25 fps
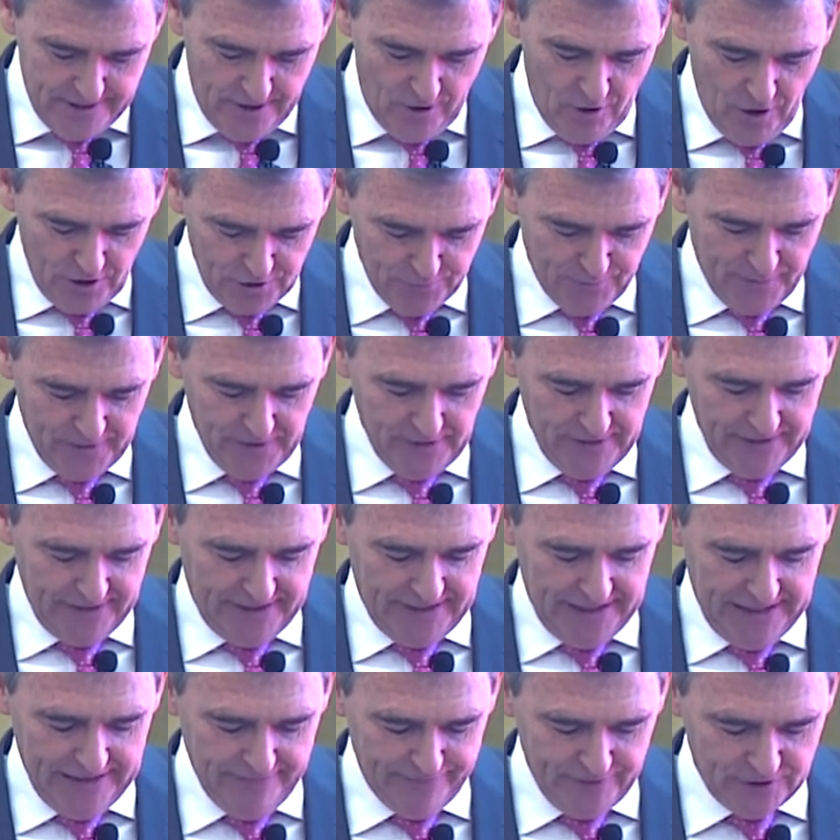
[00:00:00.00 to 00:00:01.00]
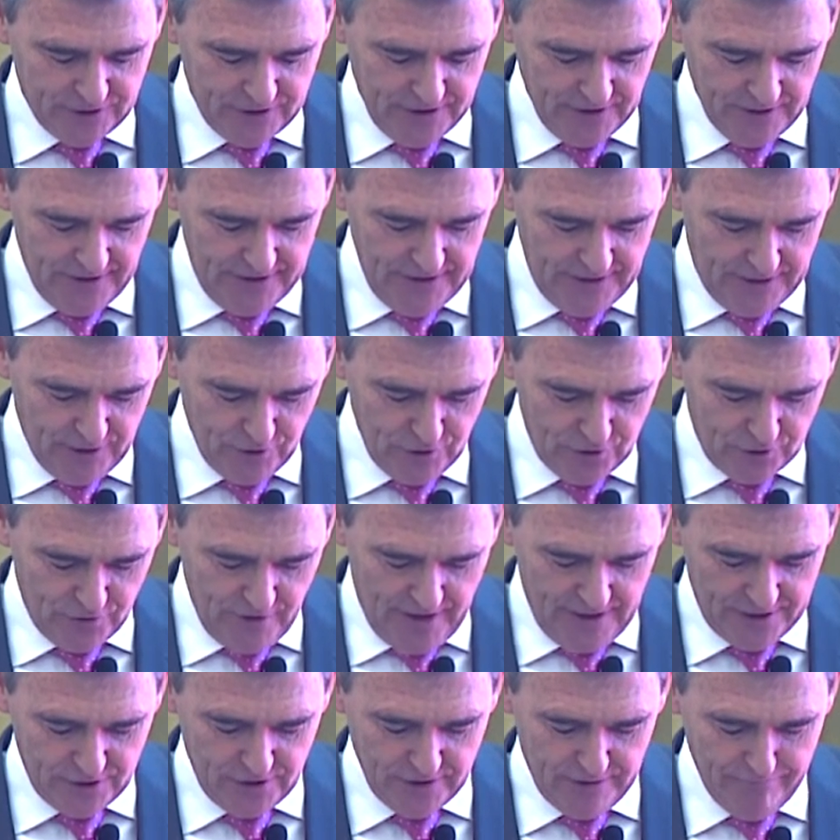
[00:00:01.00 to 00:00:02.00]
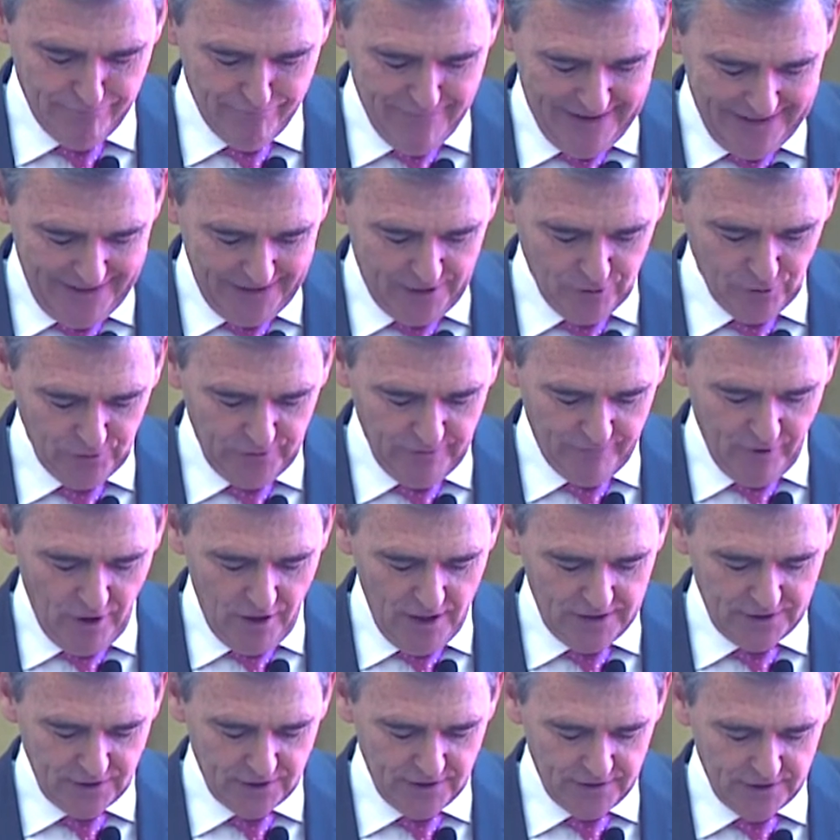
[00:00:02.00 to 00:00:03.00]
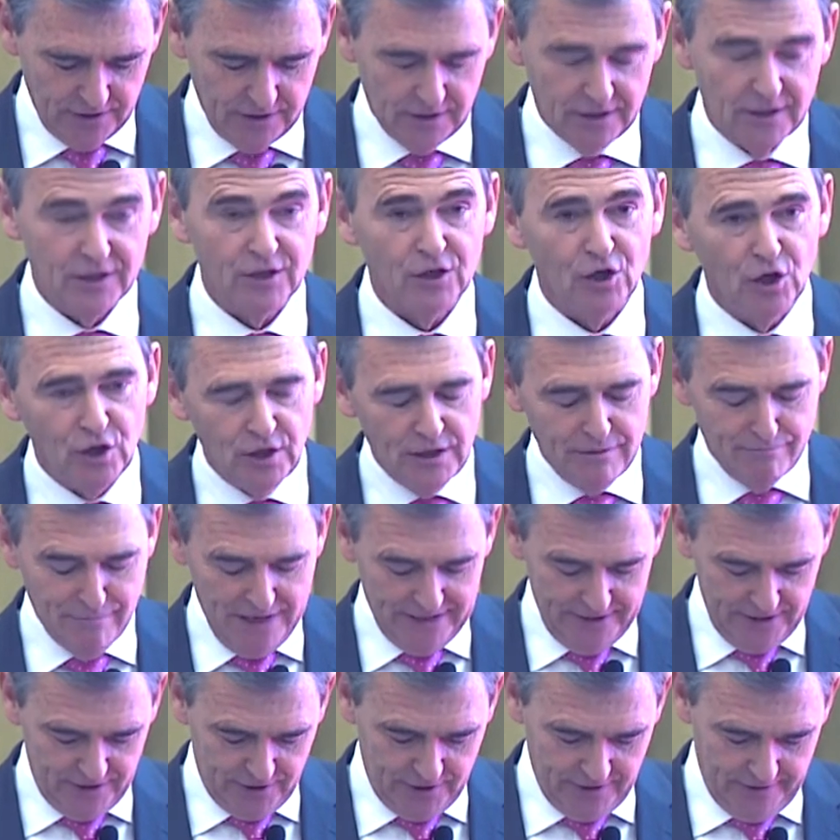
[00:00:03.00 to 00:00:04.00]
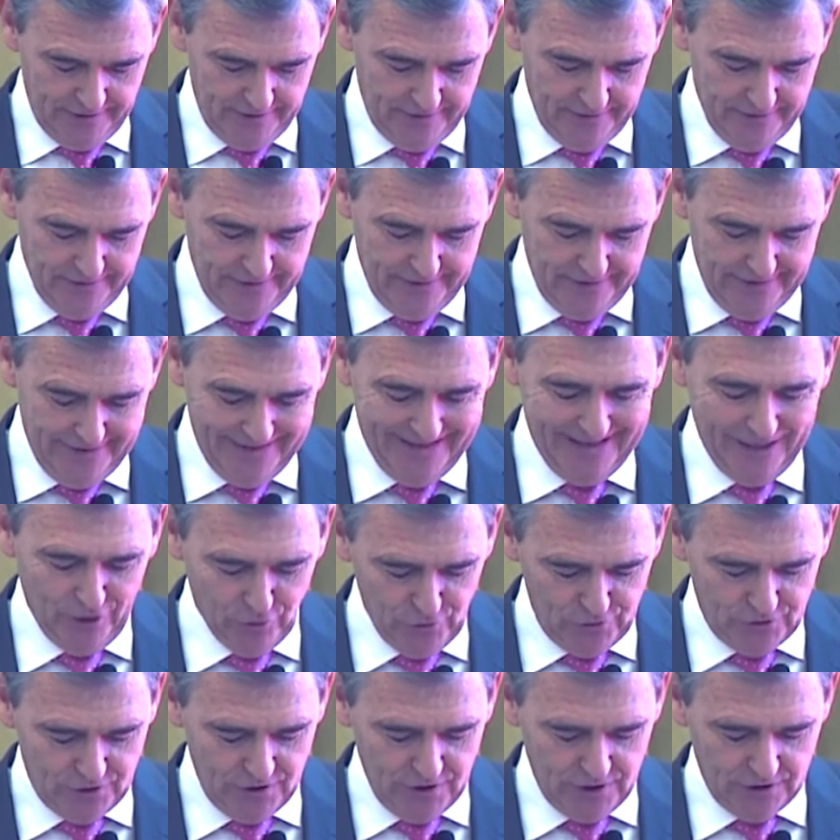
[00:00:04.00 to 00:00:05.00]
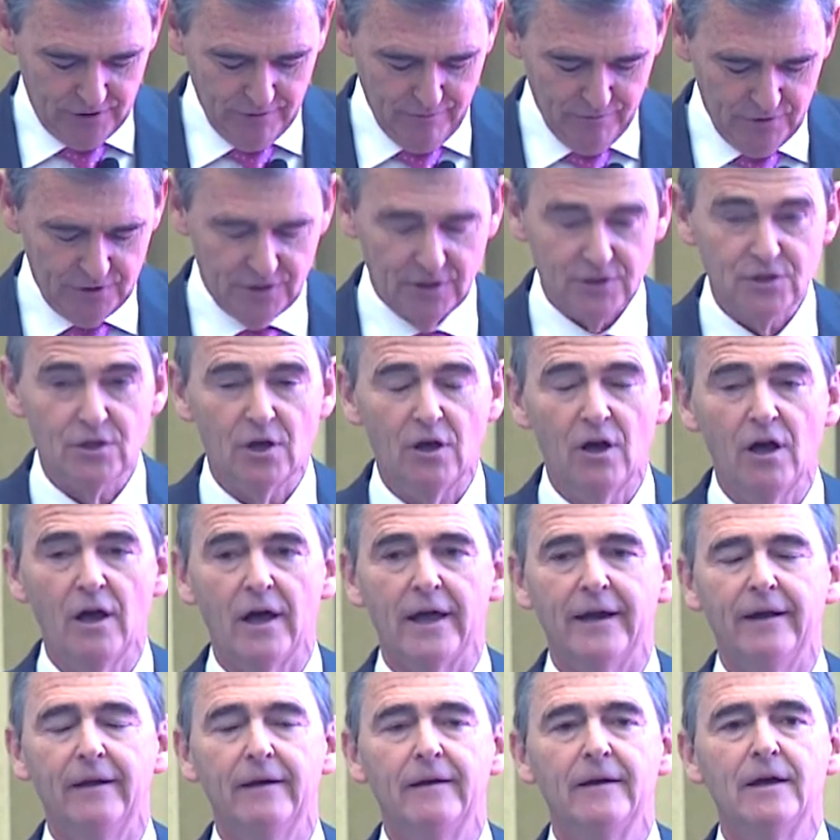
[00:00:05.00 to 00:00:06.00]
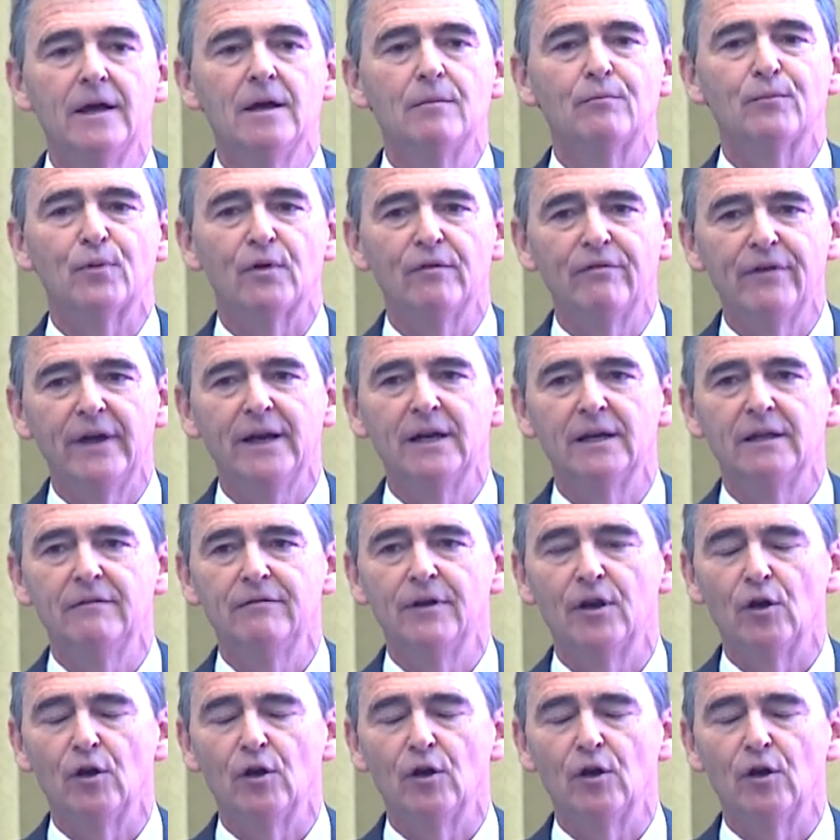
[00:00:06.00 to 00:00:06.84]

Hospital and care facility construction, medical devices, e-medicine, health systems design, preventative